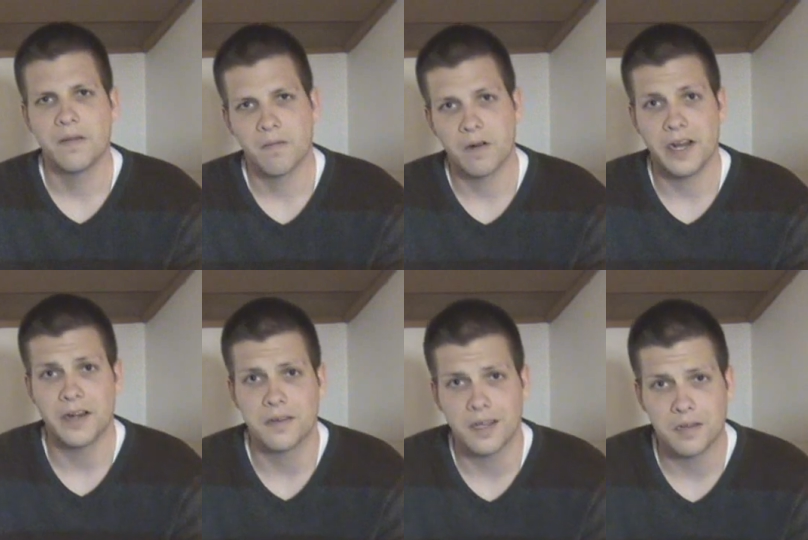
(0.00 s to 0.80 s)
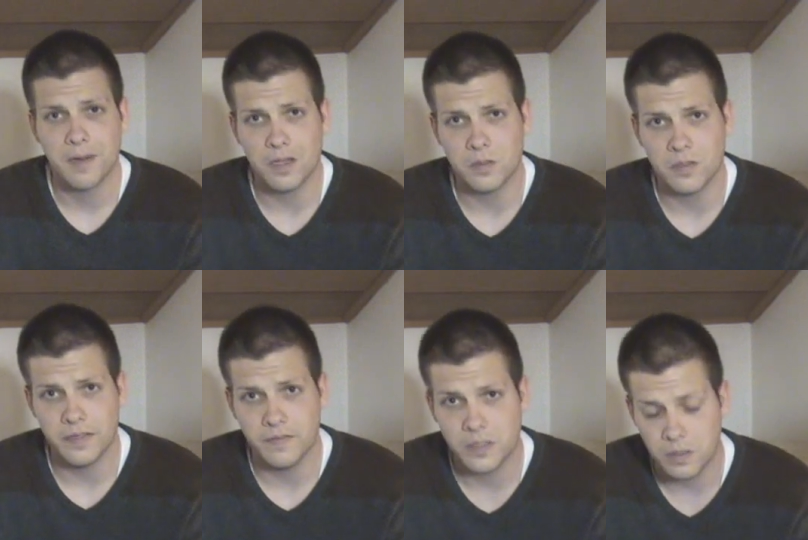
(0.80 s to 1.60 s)
we're not here to talk about loose
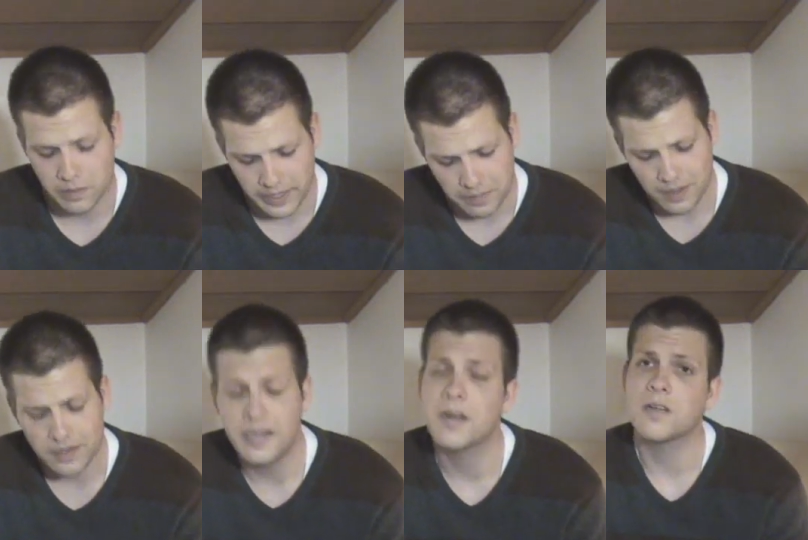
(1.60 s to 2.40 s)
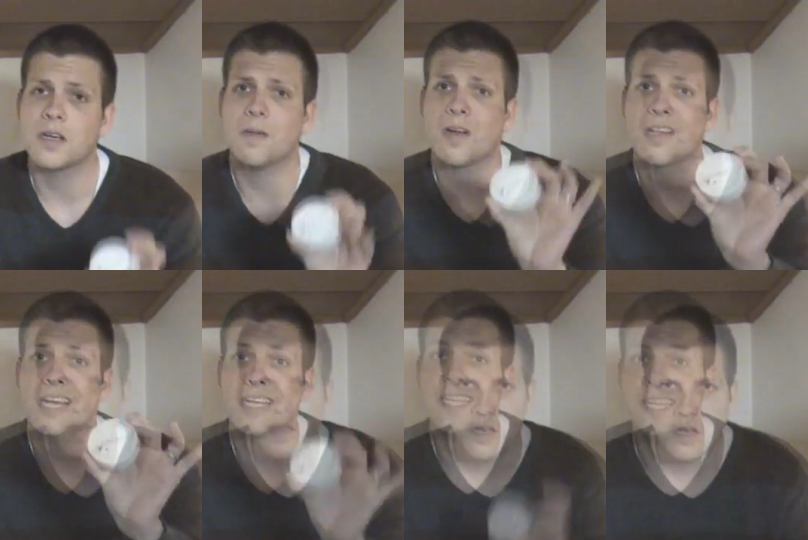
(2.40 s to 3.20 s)
leaf chew. We're here to talk about
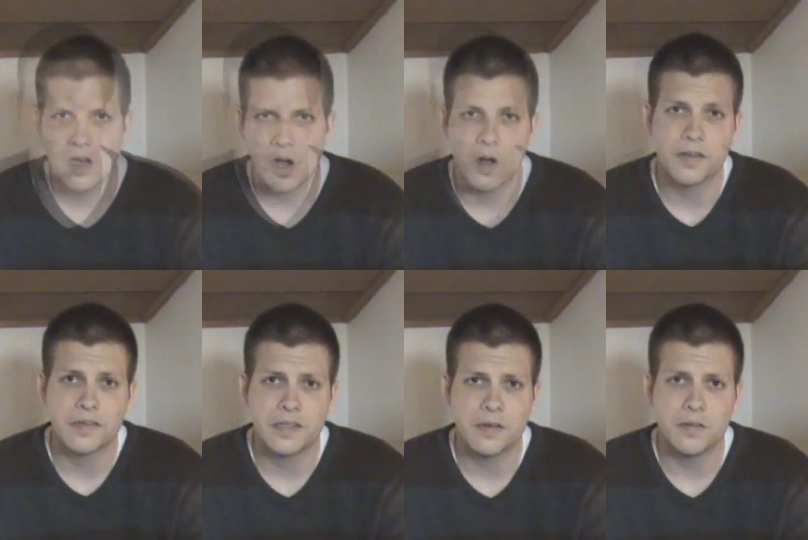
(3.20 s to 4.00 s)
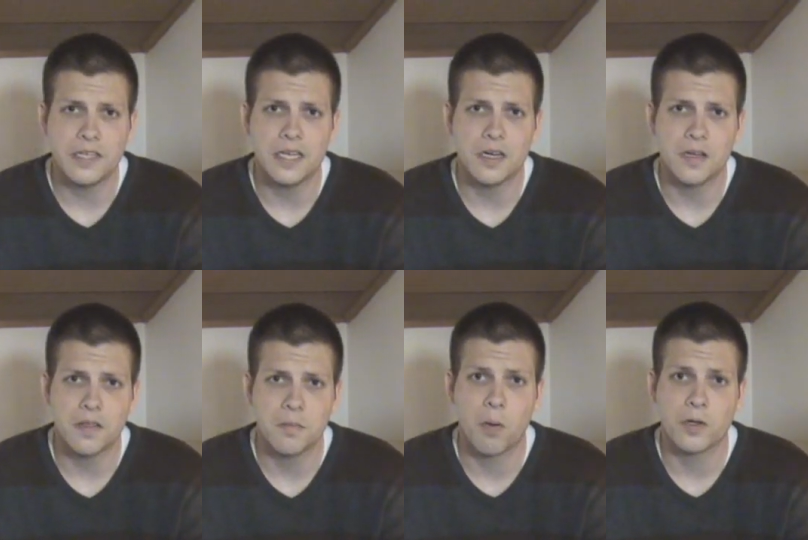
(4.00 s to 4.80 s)
Claq Qui. Honestly though, the
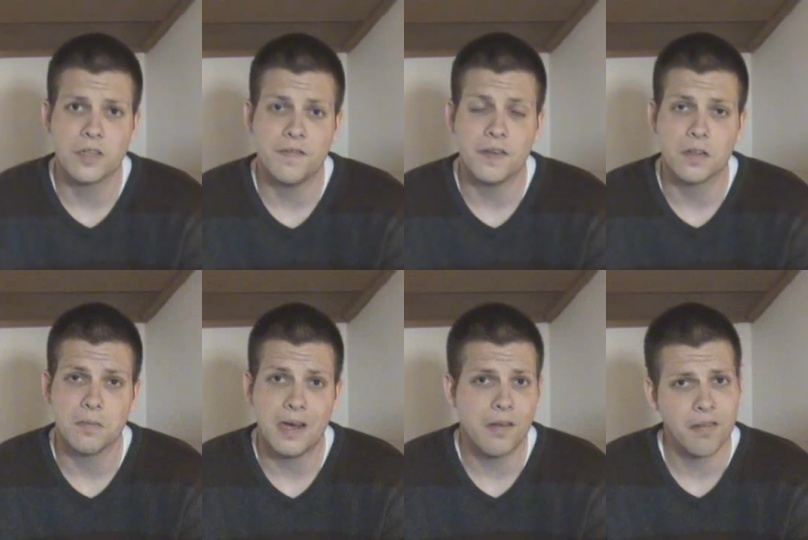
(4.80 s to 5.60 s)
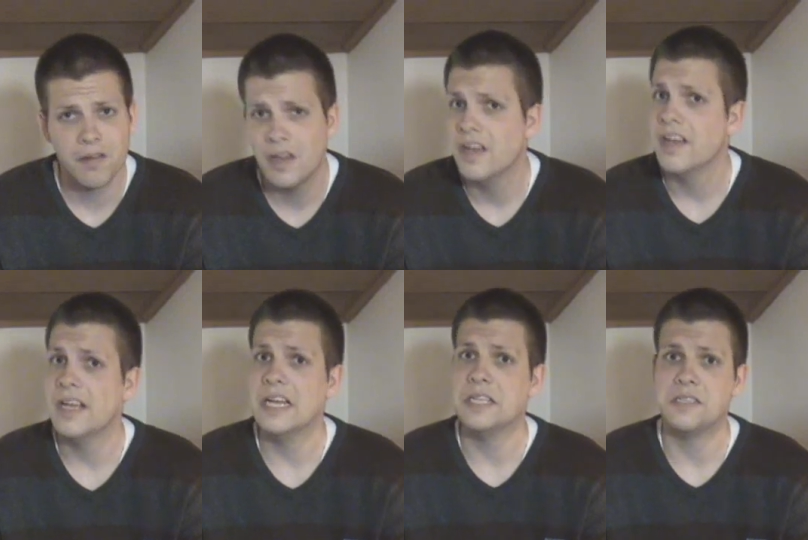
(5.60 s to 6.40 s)
portion feel in the mouth,
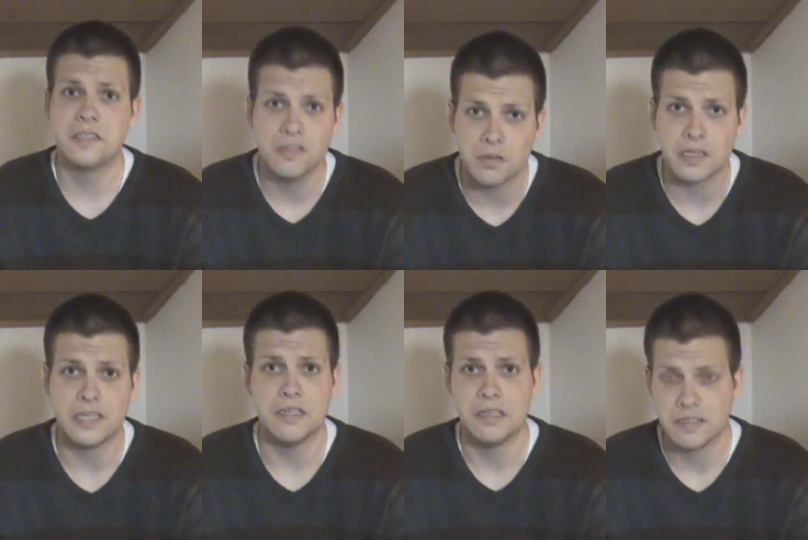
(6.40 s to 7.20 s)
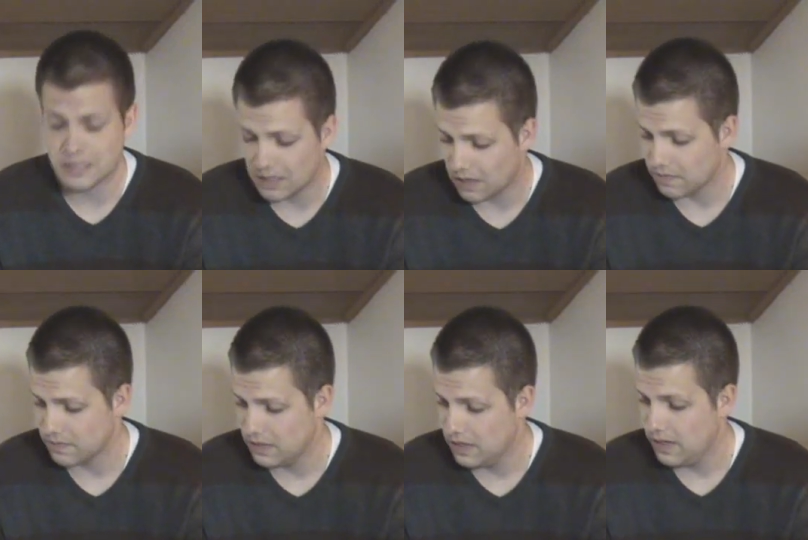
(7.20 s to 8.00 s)
it's silky
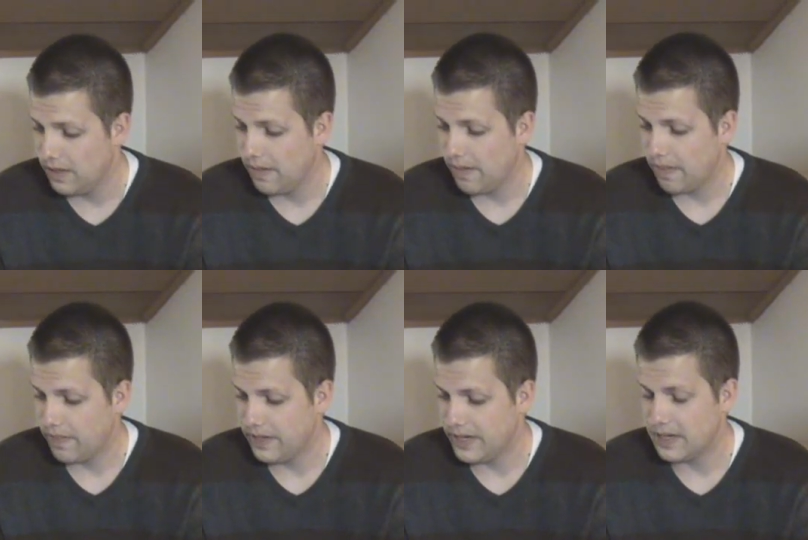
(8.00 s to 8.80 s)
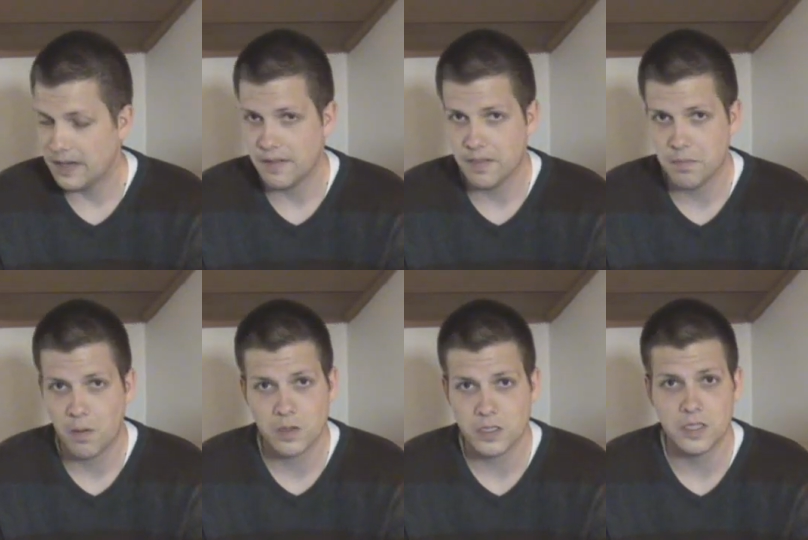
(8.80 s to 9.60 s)
soft. The
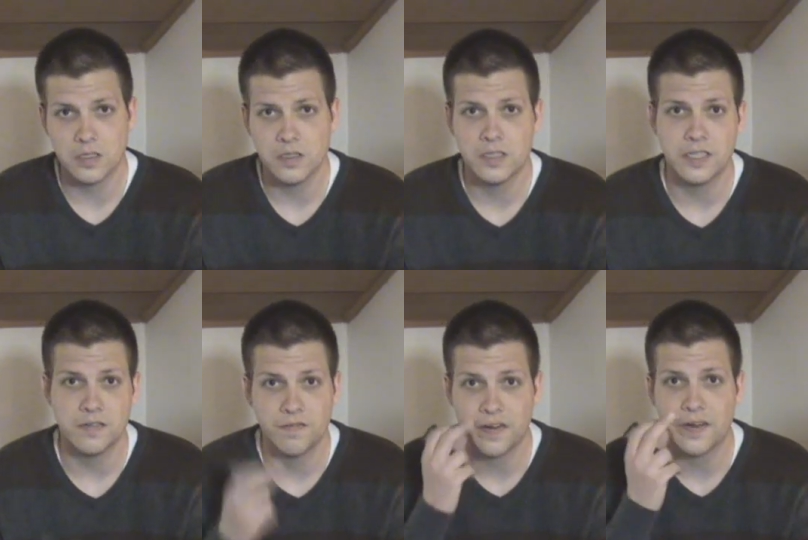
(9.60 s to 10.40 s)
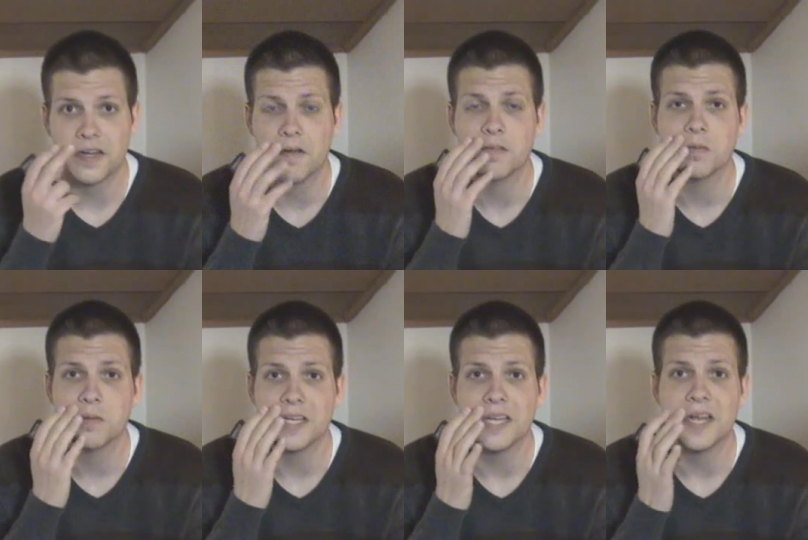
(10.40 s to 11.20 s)
portion sits very
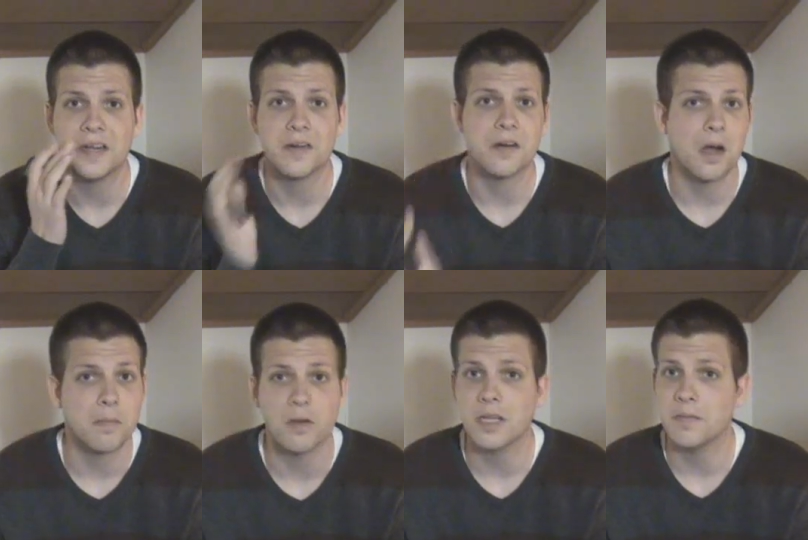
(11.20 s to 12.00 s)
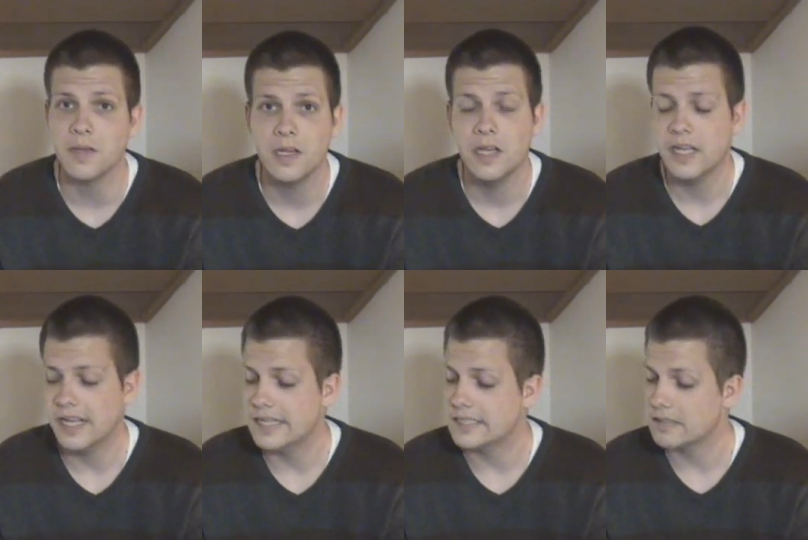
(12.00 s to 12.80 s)
comfortably in your upper lip.
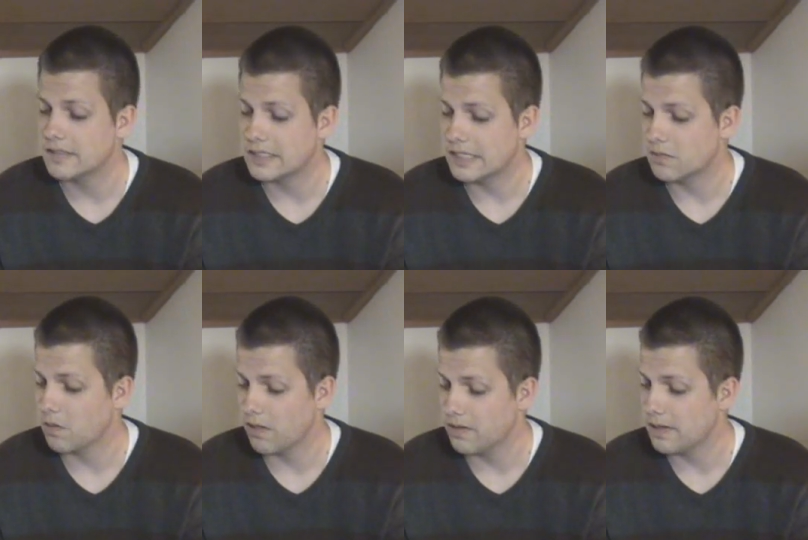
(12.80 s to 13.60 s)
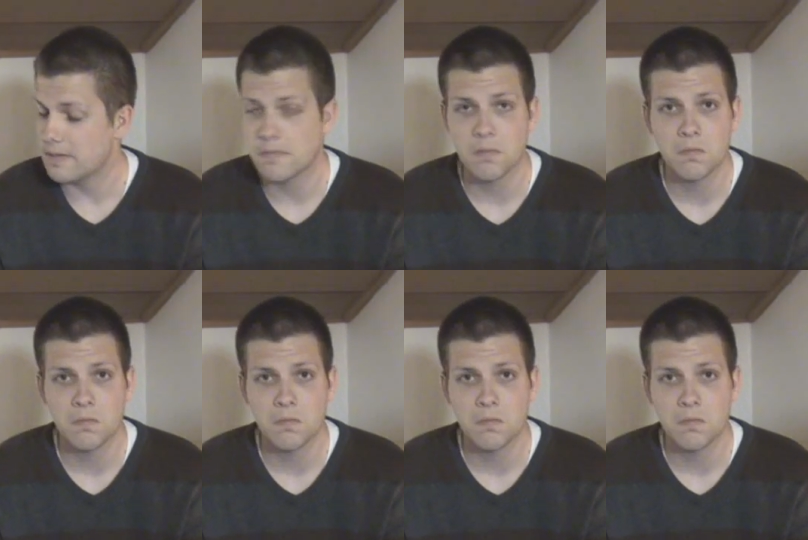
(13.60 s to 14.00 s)
It's one of the